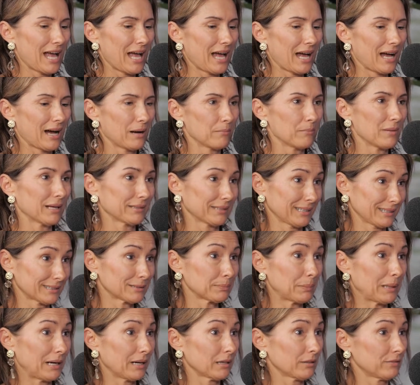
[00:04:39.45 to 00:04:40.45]
And that's
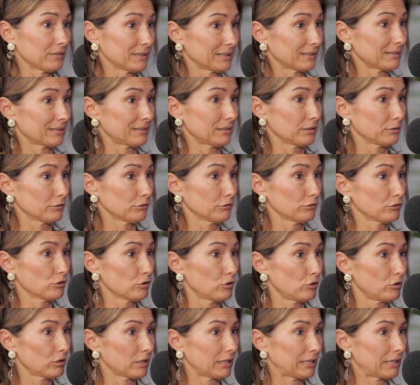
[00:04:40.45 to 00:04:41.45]
part of it's,
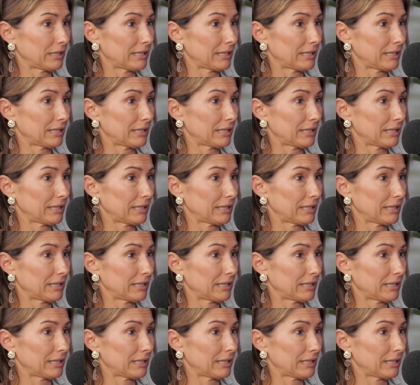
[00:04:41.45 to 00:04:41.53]
not